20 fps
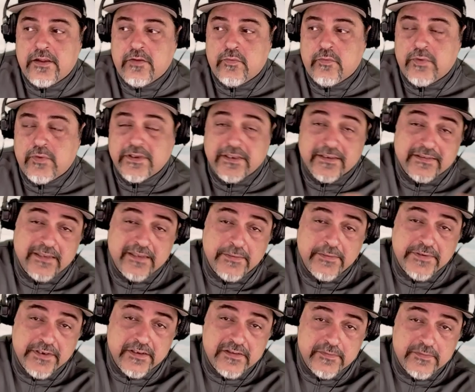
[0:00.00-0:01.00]
with the
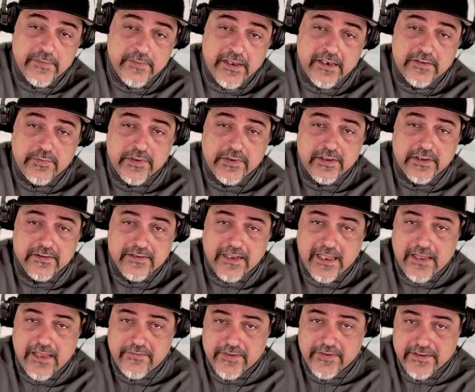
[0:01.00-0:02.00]
exception of Smash, which doesn't
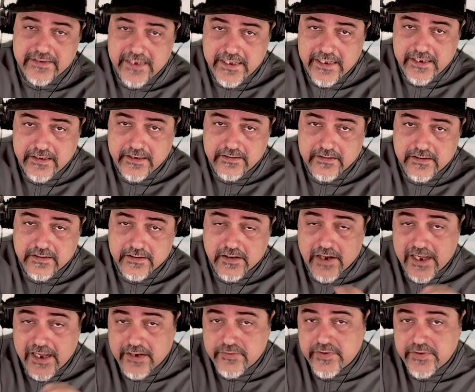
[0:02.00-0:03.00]
have a date, a
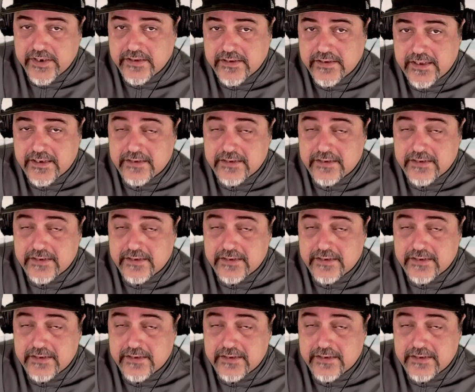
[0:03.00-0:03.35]
concrete date.